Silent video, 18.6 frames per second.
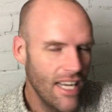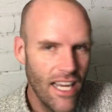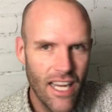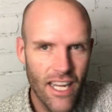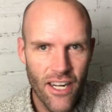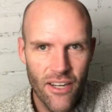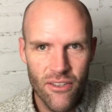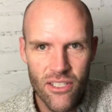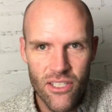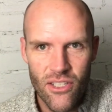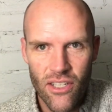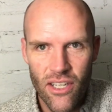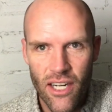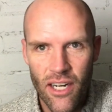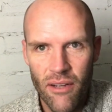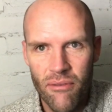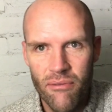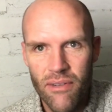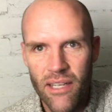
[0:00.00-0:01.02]
And I was
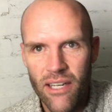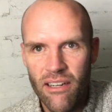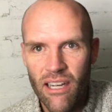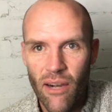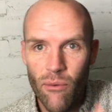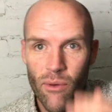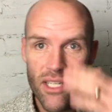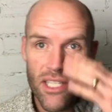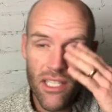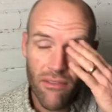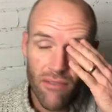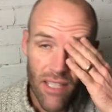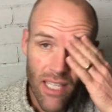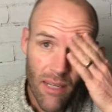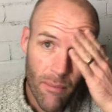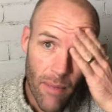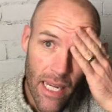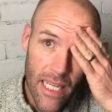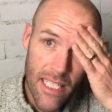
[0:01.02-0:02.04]
trying to figure out which of
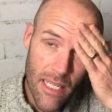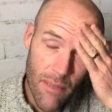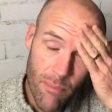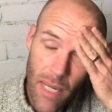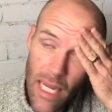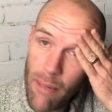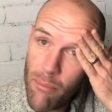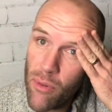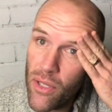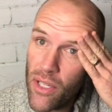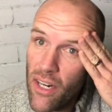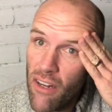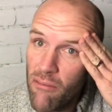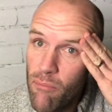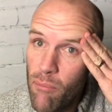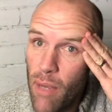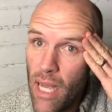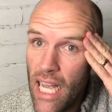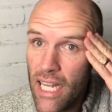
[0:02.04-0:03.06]
the amazing people that I've
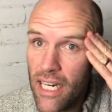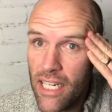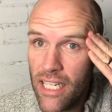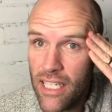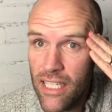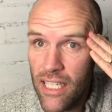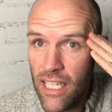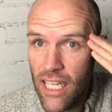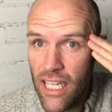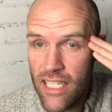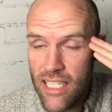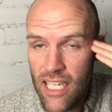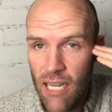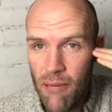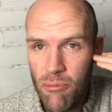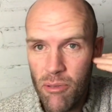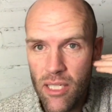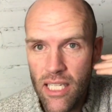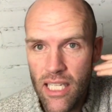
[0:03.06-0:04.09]
met in the last
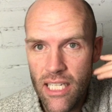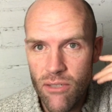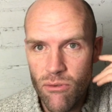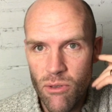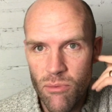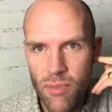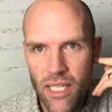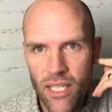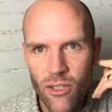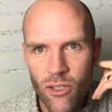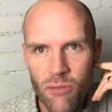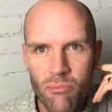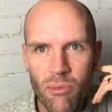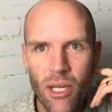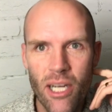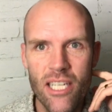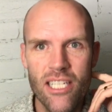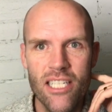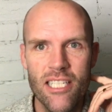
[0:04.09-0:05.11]
couple of years would be a good
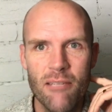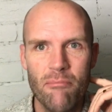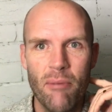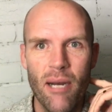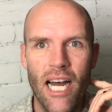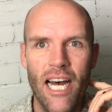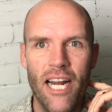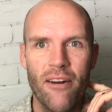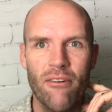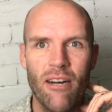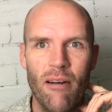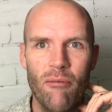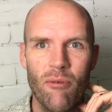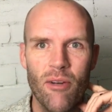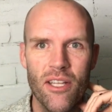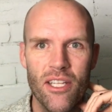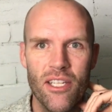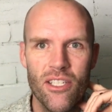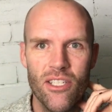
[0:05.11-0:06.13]
person to partner up
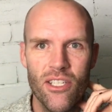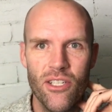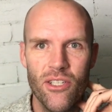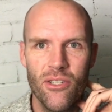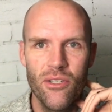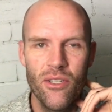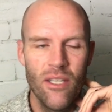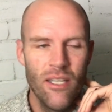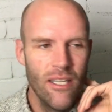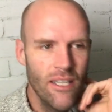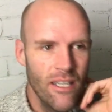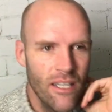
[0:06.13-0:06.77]
with and do